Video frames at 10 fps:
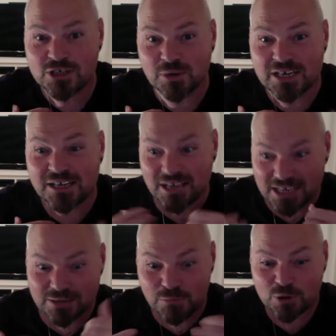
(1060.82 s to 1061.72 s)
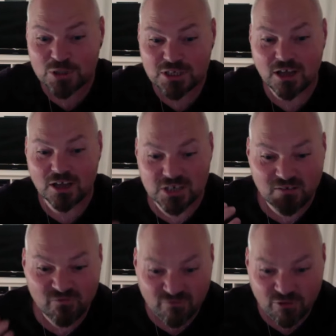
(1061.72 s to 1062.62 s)
doing is immortalizing
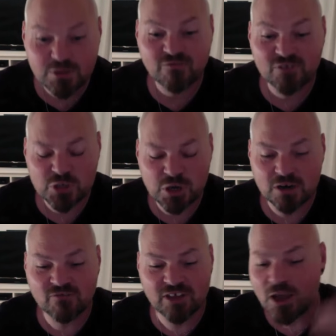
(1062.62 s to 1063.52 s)
it through the photography.